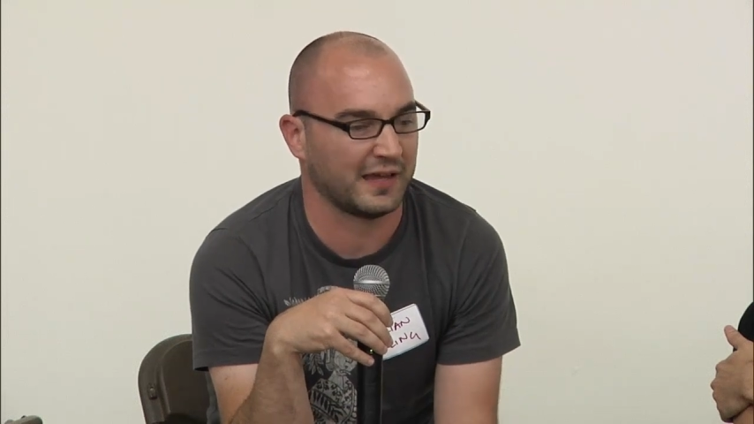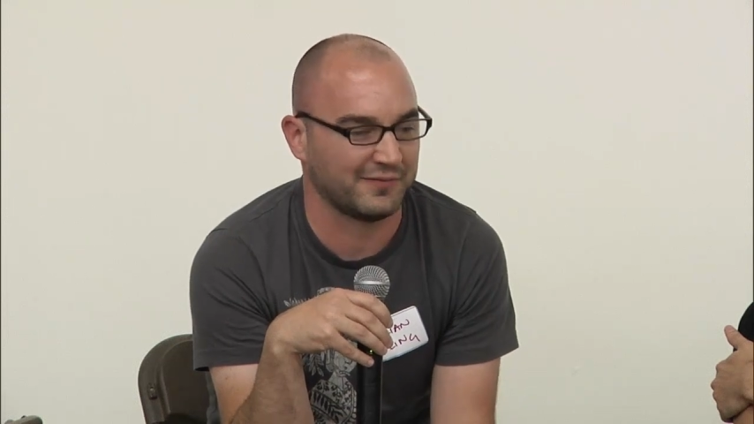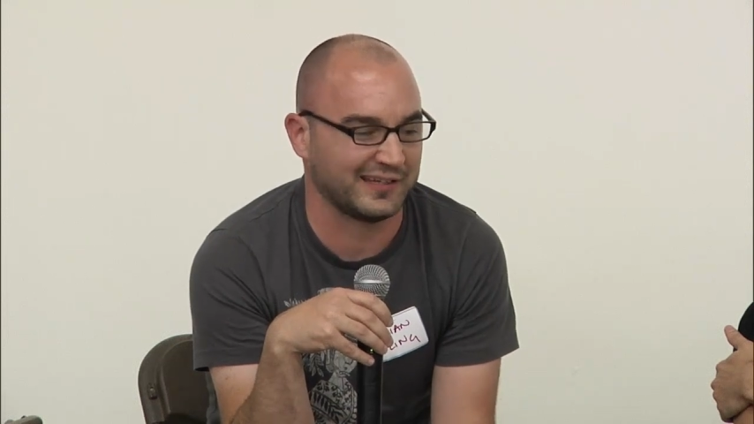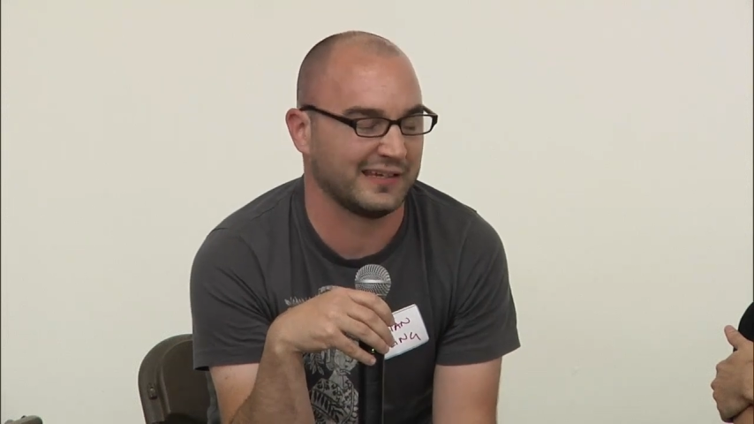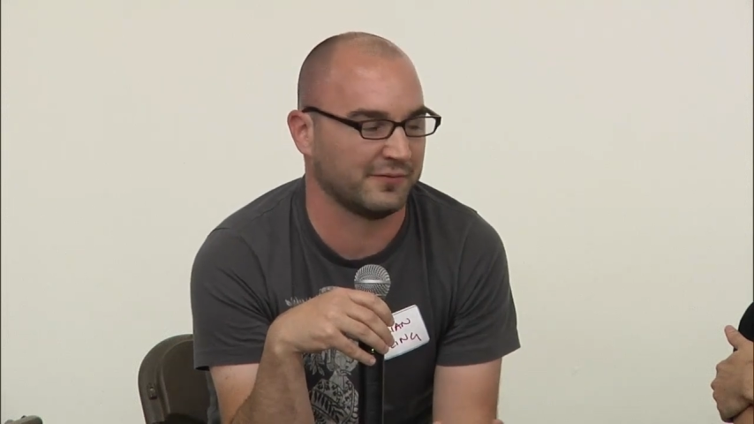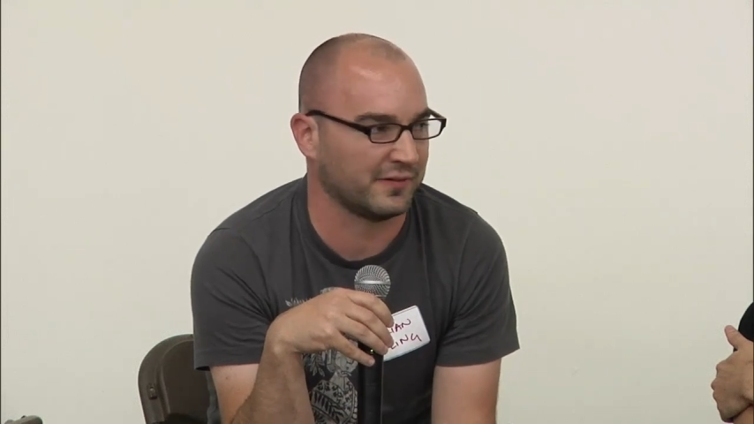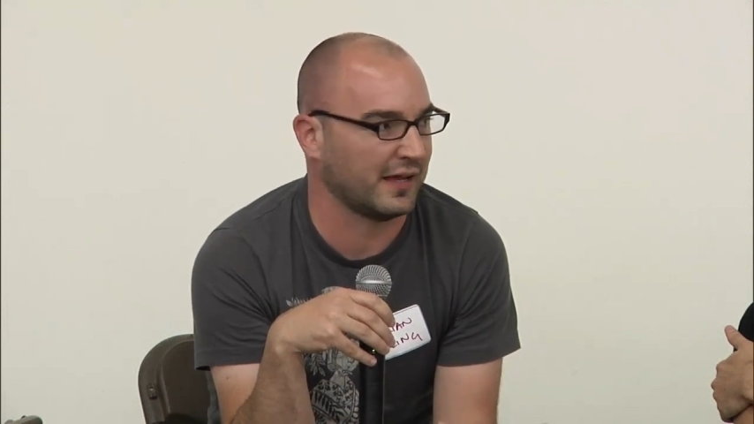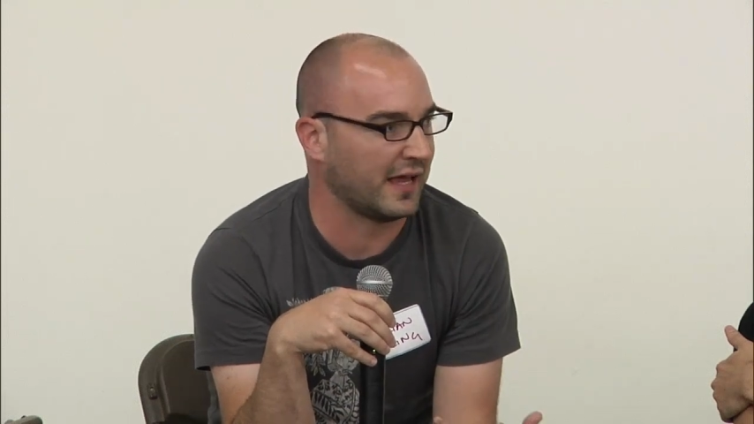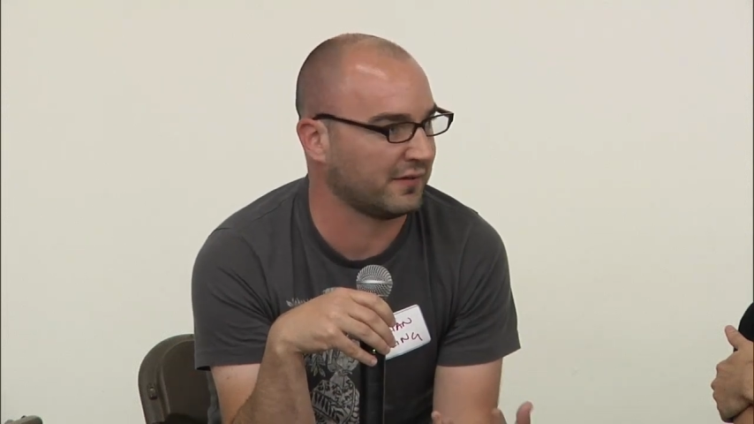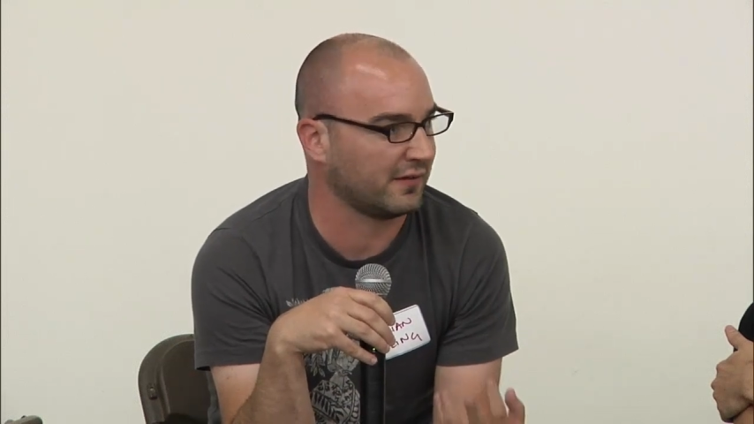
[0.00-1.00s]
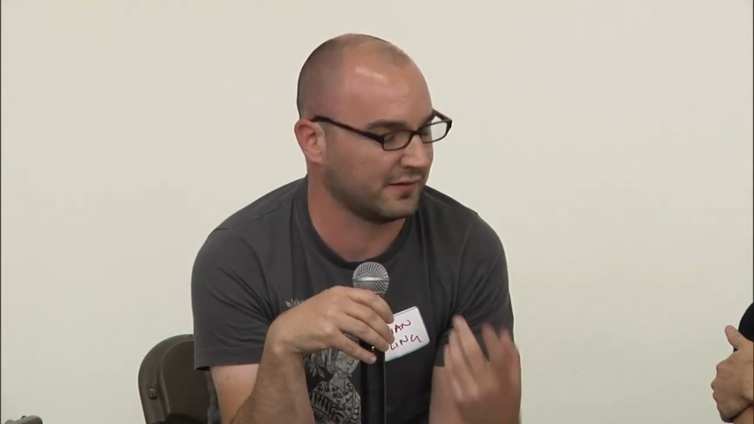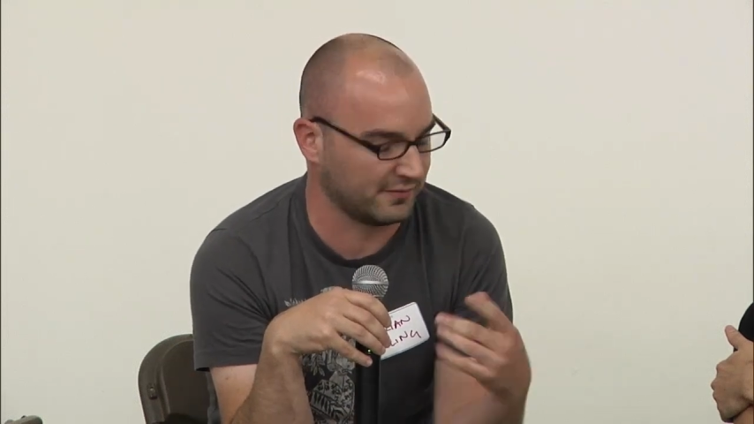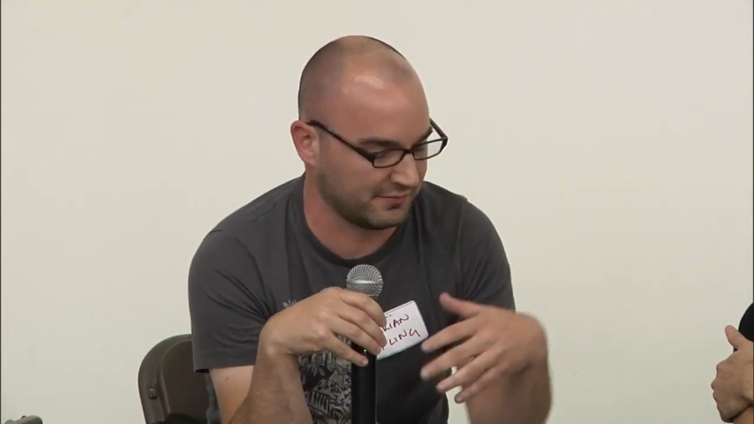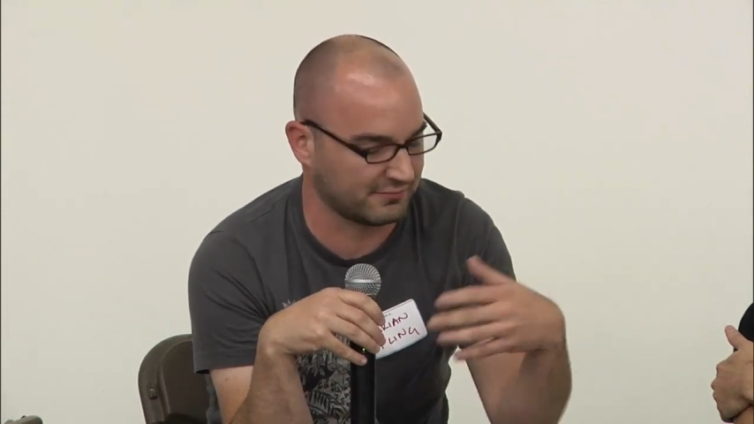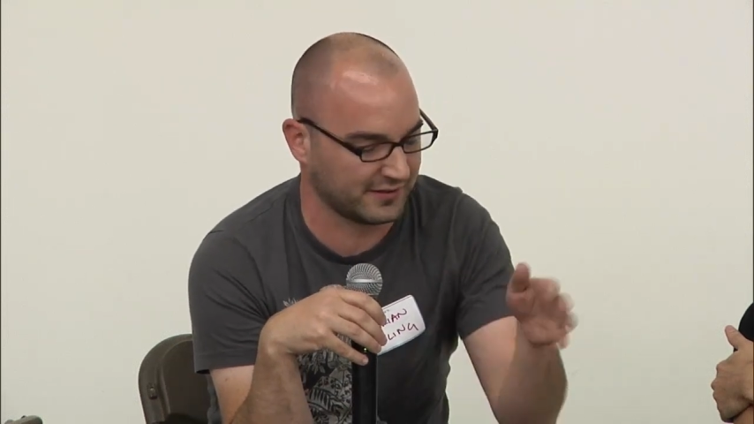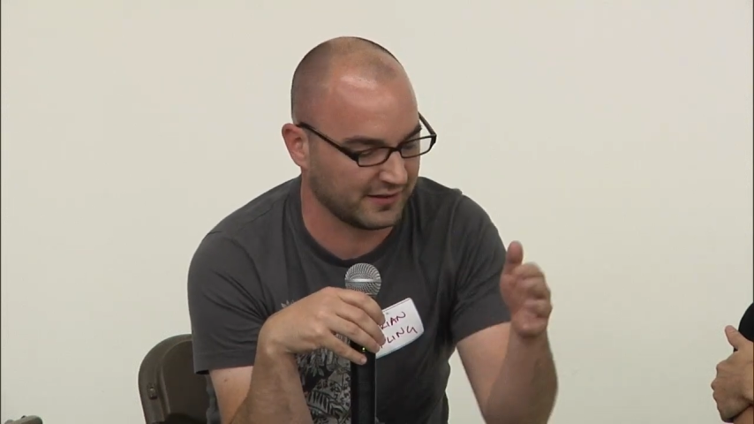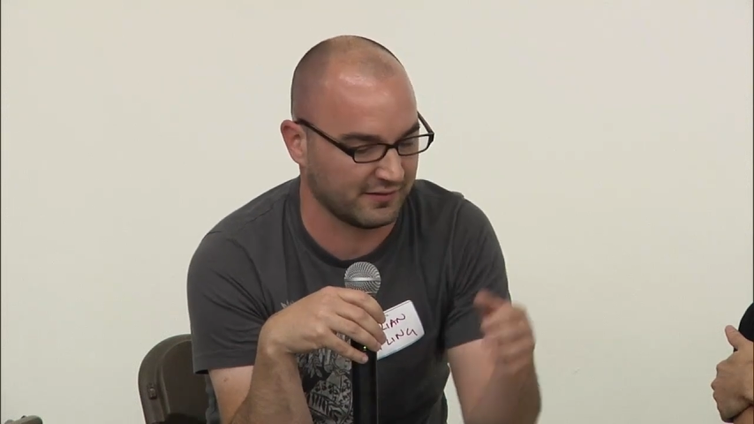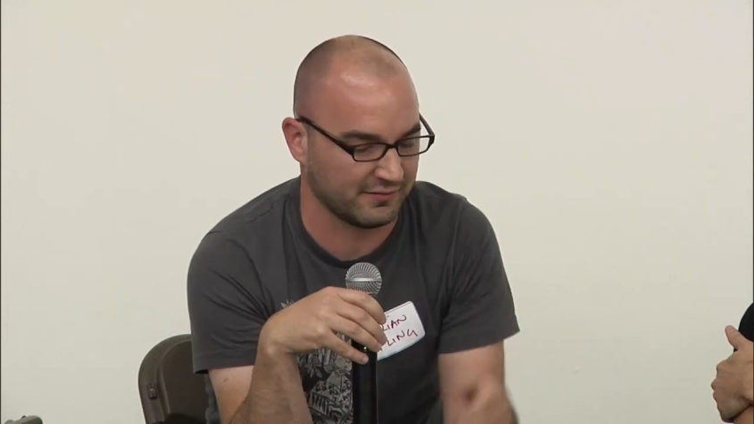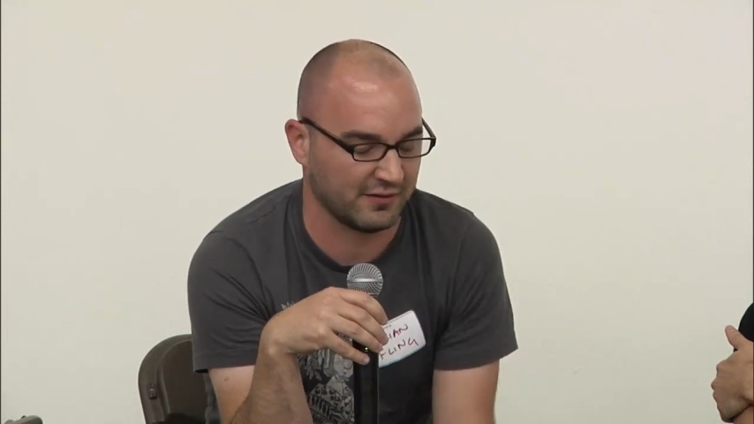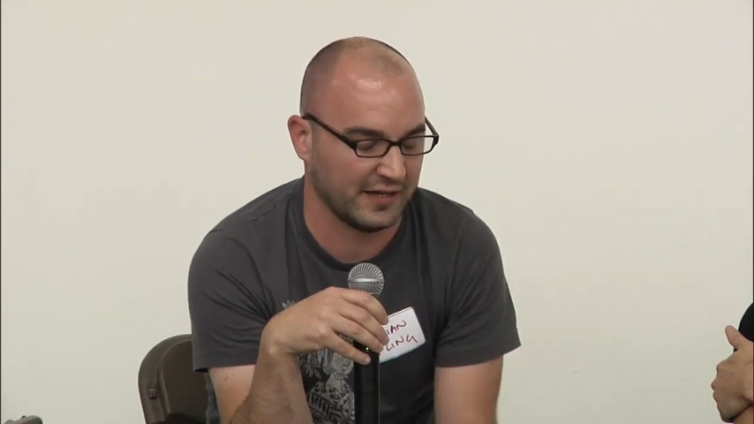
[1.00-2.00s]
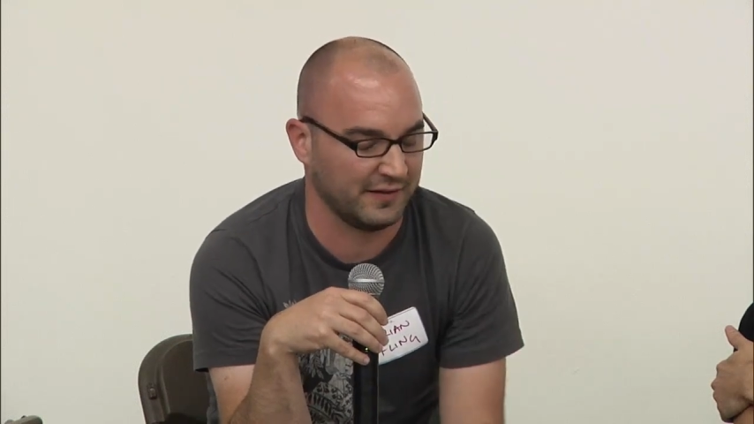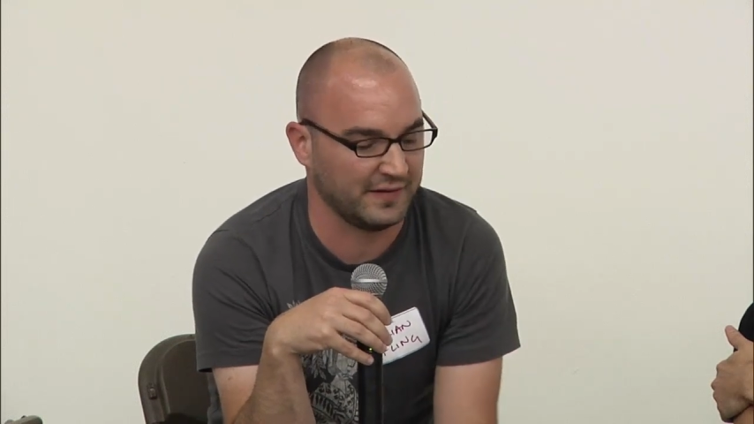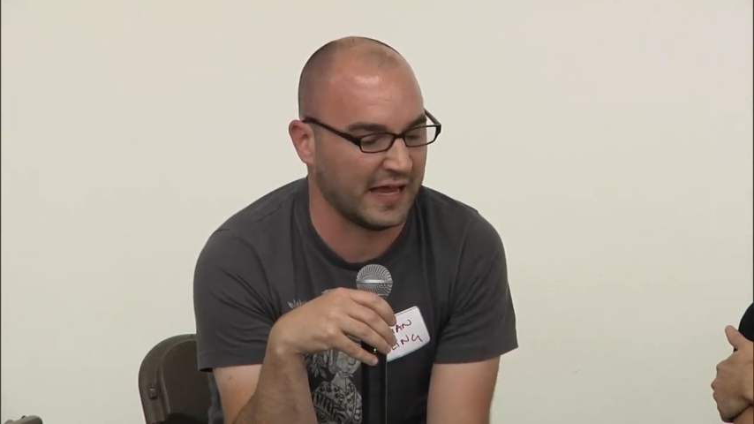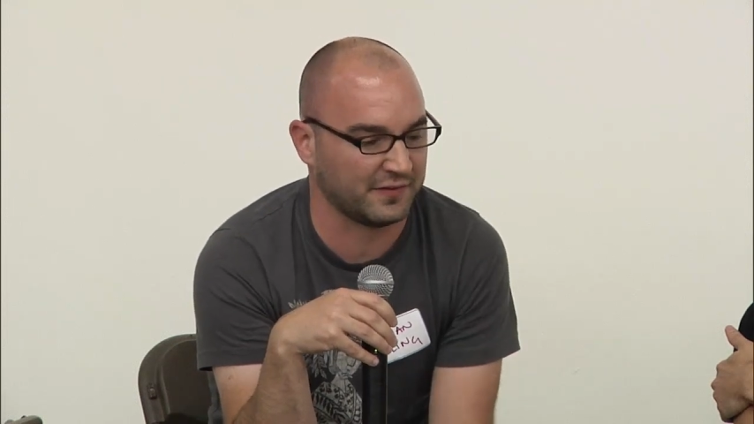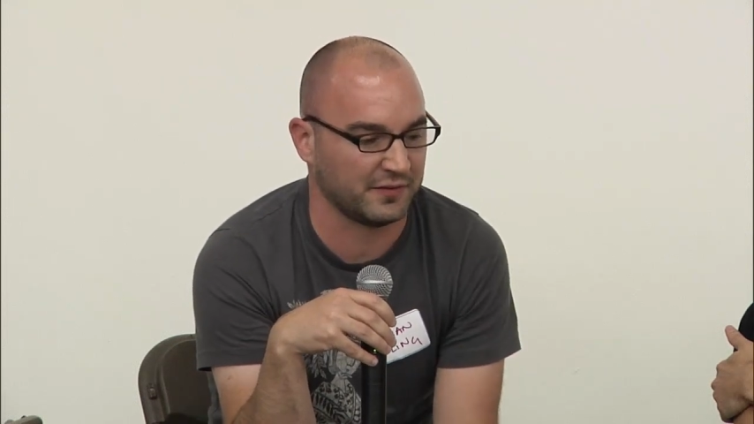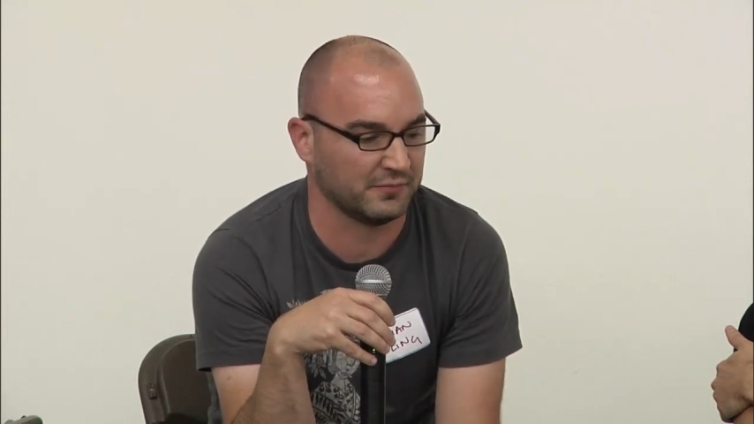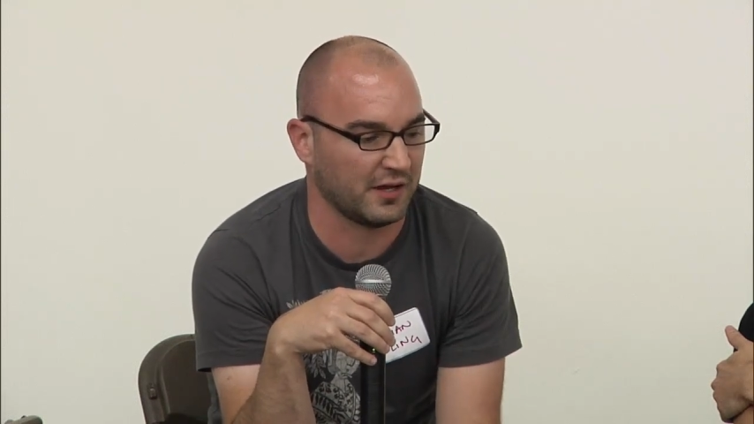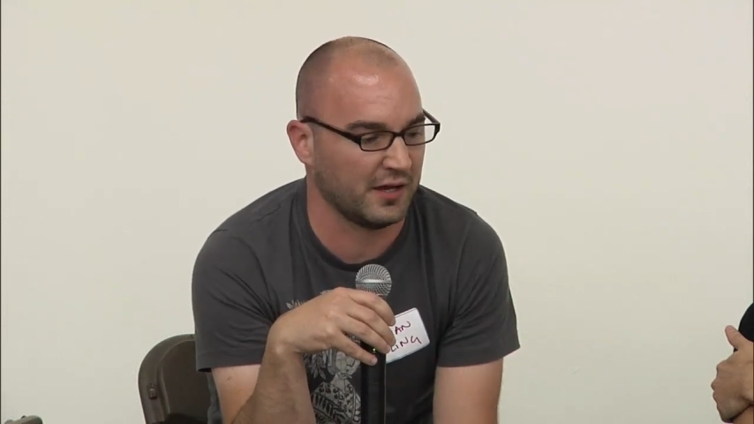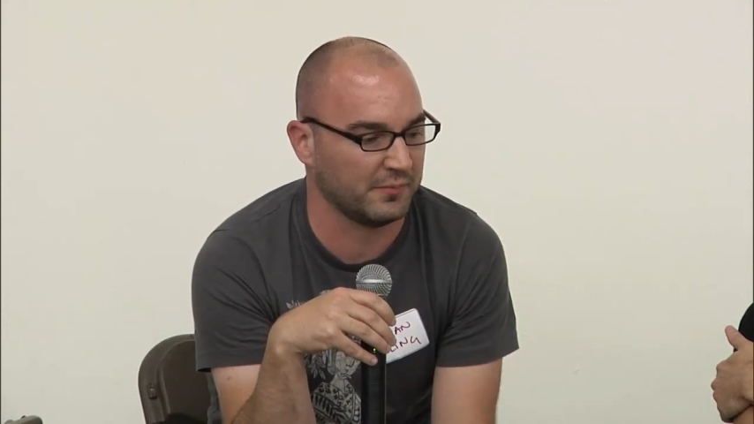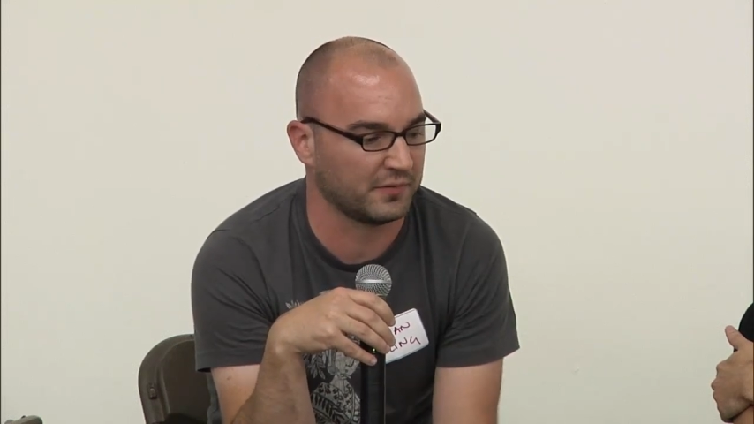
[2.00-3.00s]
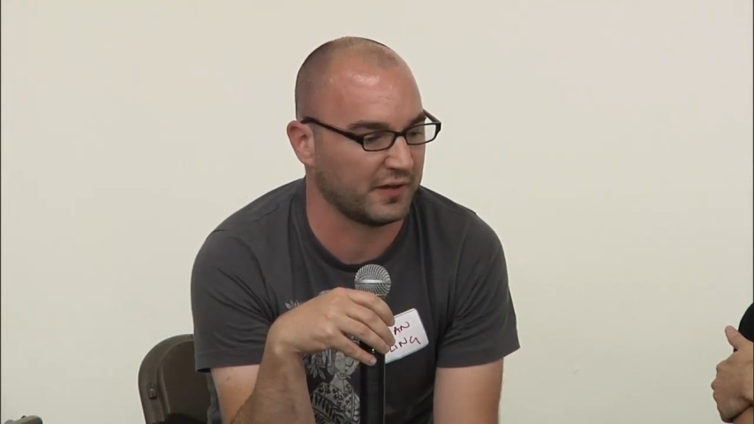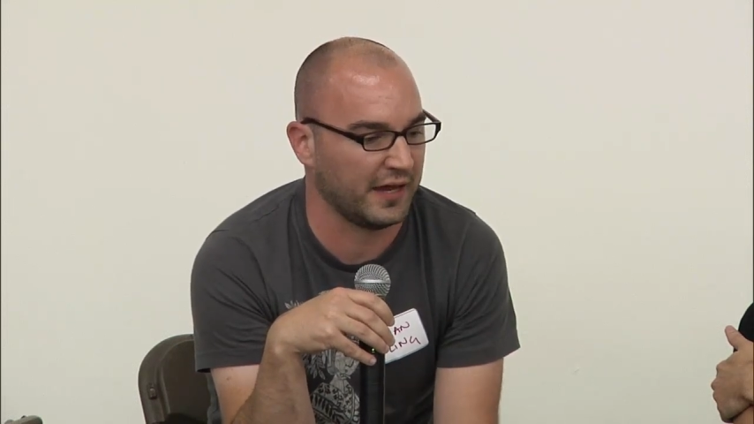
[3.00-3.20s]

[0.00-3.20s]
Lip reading: have to kick the client in the ass sometimes.